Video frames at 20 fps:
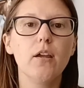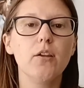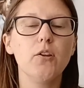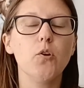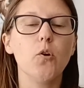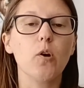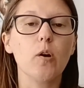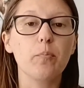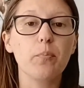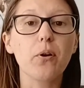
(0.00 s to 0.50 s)

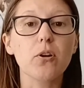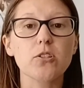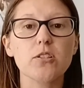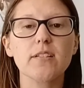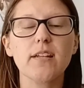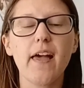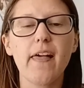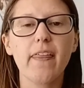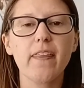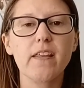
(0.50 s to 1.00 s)
your
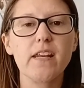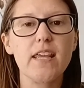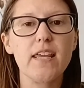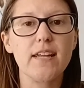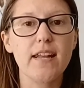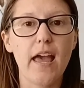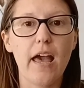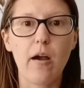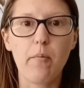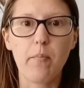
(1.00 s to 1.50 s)
personality
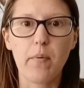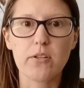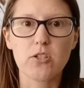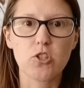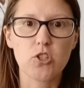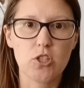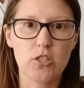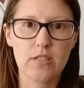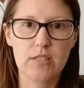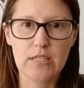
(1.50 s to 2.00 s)
and how
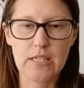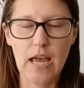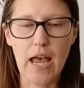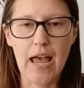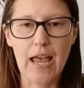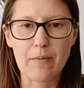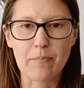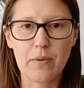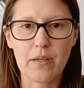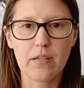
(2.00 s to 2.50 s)
much
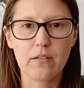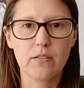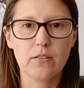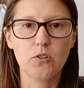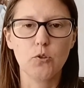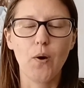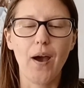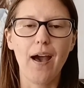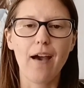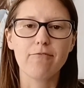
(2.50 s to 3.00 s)
time
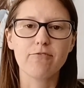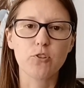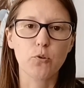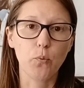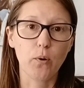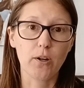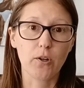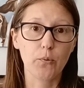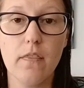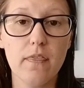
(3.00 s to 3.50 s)
you have to
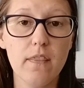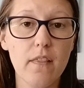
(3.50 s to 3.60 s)
work with.